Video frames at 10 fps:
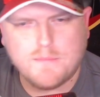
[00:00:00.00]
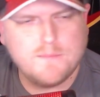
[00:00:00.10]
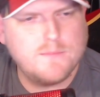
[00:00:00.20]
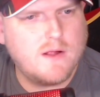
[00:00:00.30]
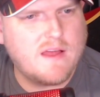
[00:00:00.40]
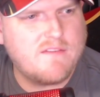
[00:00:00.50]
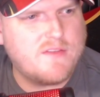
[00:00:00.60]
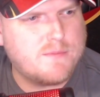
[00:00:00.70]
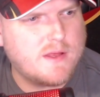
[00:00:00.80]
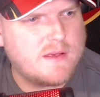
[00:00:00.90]

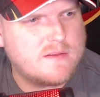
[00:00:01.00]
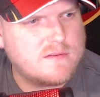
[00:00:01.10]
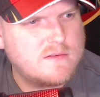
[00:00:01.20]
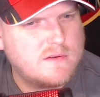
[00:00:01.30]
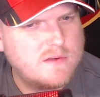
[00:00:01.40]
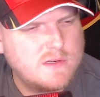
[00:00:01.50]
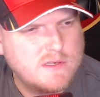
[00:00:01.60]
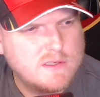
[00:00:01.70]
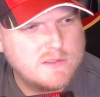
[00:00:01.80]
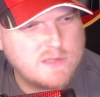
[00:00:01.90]
11th place.
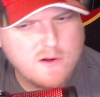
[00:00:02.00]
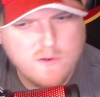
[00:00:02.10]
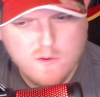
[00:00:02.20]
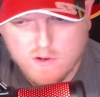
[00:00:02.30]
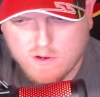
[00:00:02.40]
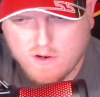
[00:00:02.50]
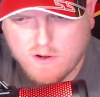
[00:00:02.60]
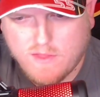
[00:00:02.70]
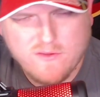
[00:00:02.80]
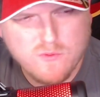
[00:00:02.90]
So
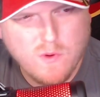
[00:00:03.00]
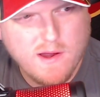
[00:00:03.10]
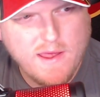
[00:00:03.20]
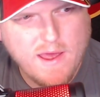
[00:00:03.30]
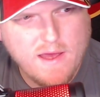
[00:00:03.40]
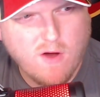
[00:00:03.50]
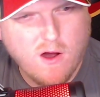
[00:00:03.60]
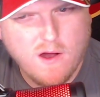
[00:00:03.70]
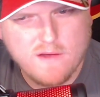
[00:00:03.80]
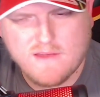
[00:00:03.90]
that's why I have
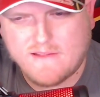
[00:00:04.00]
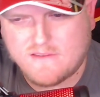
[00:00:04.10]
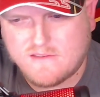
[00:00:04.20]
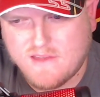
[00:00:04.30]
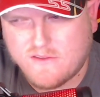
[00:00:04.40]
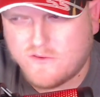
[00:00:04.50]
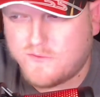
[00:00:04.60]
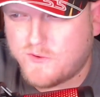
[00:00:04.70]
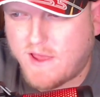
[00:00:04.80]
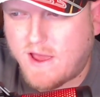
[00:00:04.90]
Haas at 6th
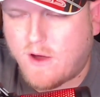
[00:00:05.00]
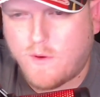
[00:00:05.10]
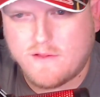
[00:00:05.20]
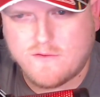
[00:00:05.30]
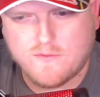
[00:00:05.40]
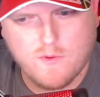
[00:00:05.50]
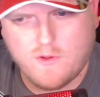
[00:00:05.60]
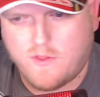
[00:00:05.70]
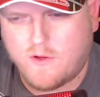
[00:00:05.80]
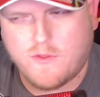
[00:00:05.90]
for now.
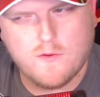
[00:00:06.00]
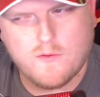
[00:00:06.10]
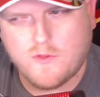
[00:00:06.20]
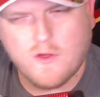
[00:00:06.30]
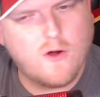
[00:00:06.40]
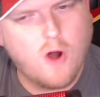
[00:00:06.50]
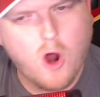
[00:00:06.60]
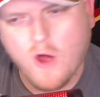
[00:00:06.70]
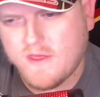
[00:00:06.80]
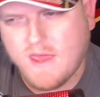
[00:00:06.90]
They're
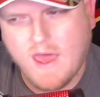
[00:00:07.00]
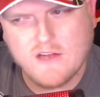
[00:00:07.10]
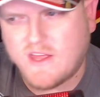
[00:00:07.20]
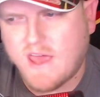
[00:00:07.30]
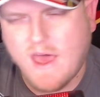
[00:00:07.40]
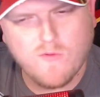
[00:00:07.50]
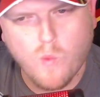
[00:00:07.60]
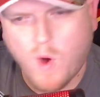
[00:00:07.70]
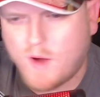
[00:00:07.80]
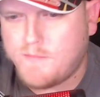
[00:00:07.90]
on the edge. They have
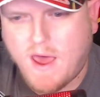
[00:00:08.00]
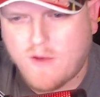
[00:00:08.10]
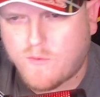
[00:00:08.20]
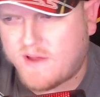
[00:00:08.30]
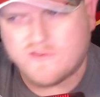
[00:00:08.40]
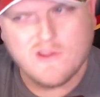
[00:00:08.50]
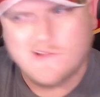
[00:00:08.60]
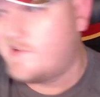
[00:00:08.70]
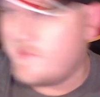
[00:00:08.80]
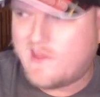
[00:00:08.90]
one bad race,
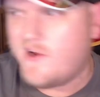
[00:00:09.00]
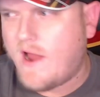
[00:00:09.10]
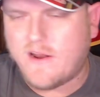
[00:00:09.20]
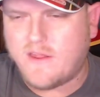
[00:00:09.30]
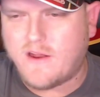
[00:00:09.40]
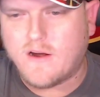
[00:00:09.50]
they're out of there.